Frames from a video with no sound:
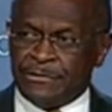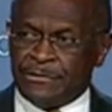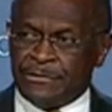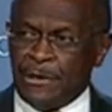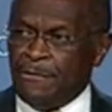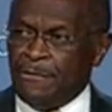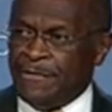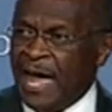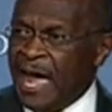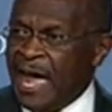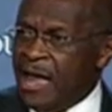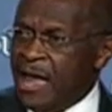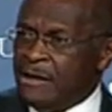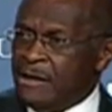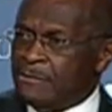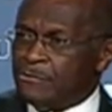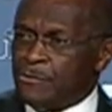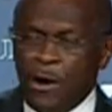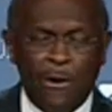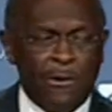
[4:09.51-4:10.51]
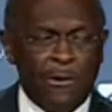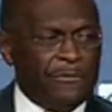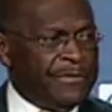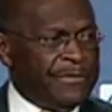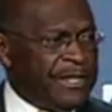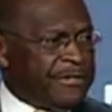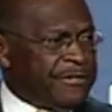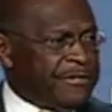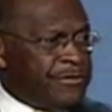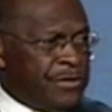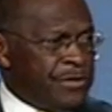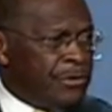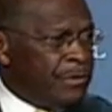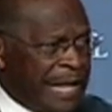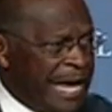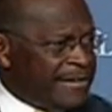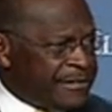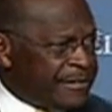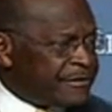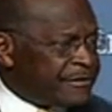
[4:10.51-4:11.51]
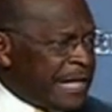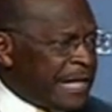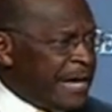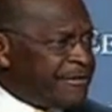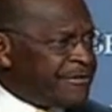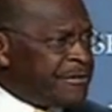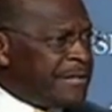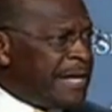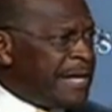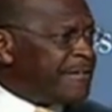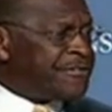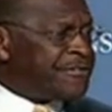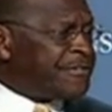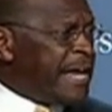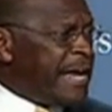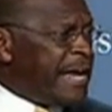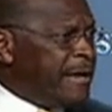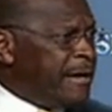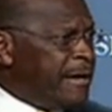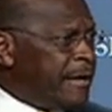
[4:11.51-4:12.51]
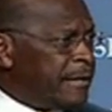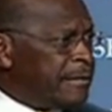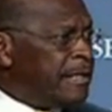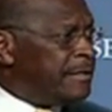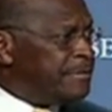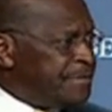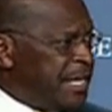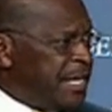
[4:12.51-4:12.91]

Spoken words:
So they wrote this new legislation that still